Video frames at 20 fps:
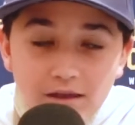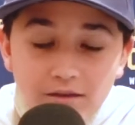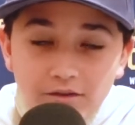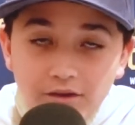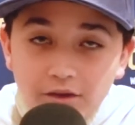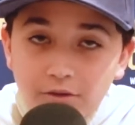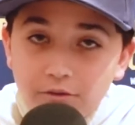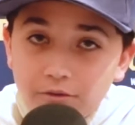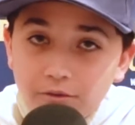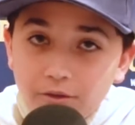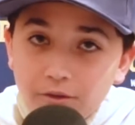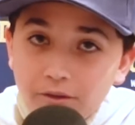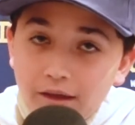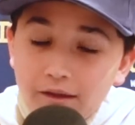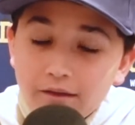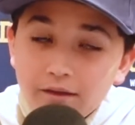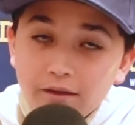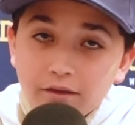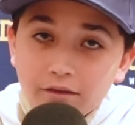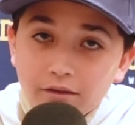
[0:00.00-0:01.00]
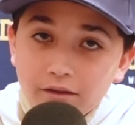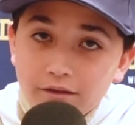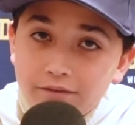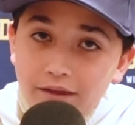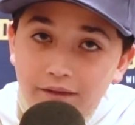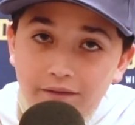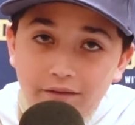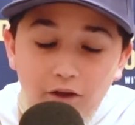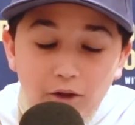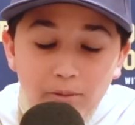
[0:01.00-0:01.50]
Did you know that? Leave
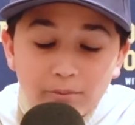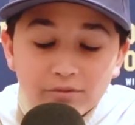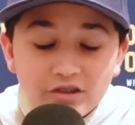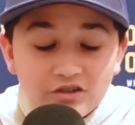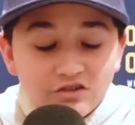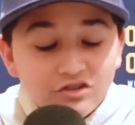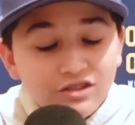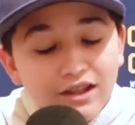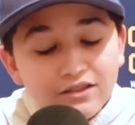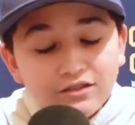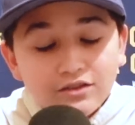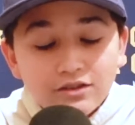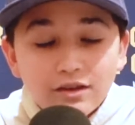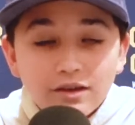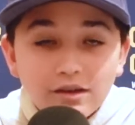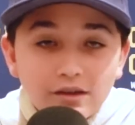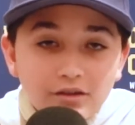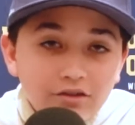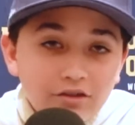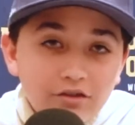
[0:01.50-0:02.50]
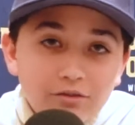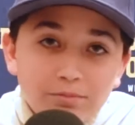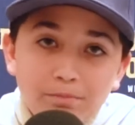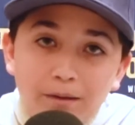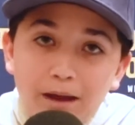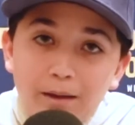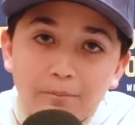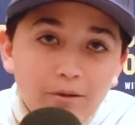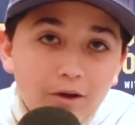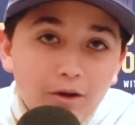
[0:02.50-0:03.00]
down in the comment section. That's just
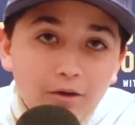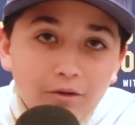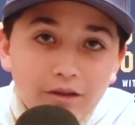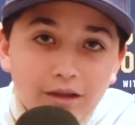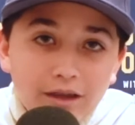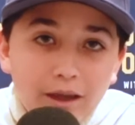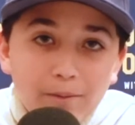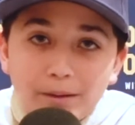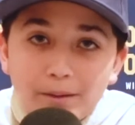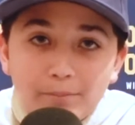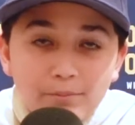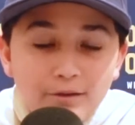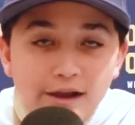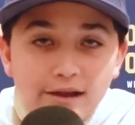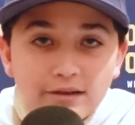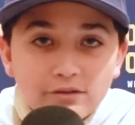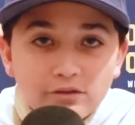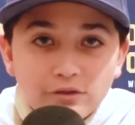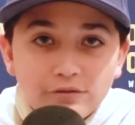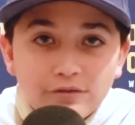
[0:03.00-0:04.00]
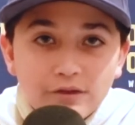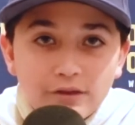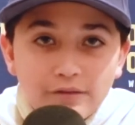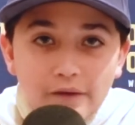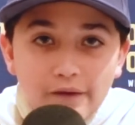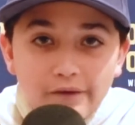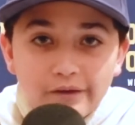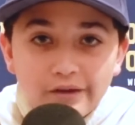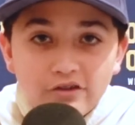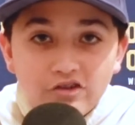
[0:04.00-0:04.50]
mind-boggling how many brackets are filled
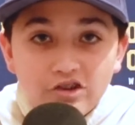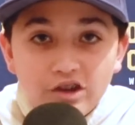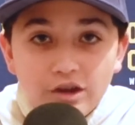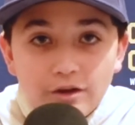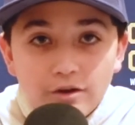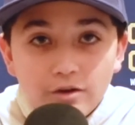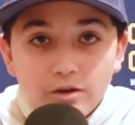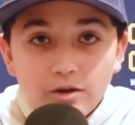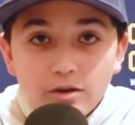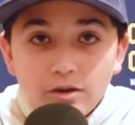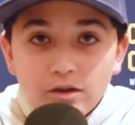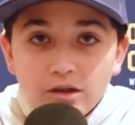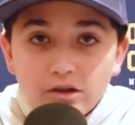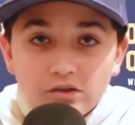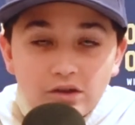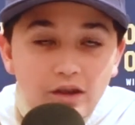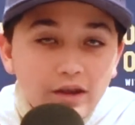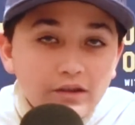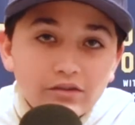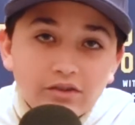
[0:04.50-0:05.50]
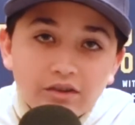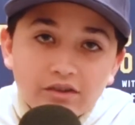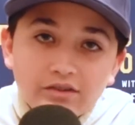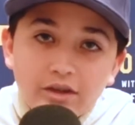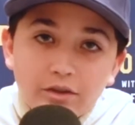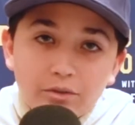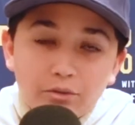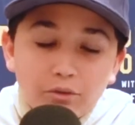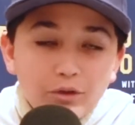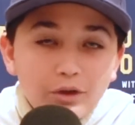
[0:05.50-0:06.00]
out each year. It's like
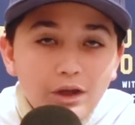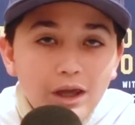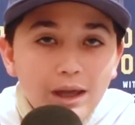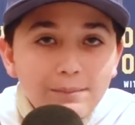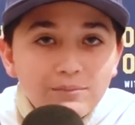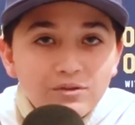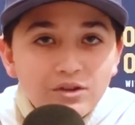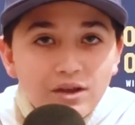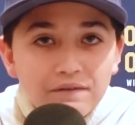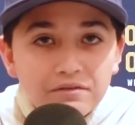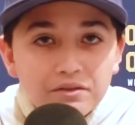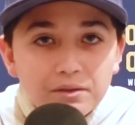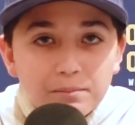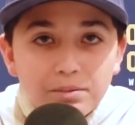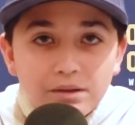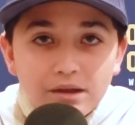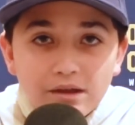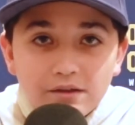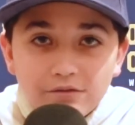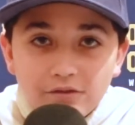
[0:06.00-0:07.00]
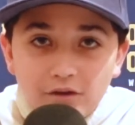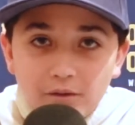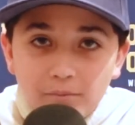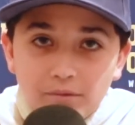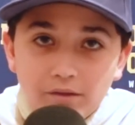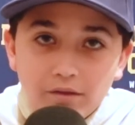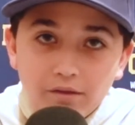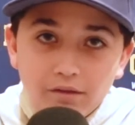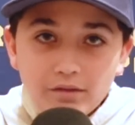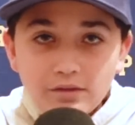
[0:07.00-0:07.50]
63 games you have to pick
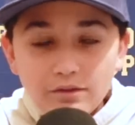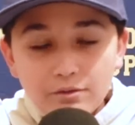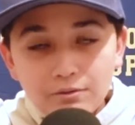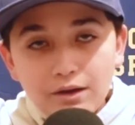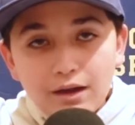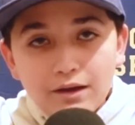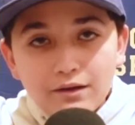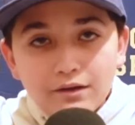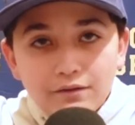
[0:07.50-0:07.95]
from the round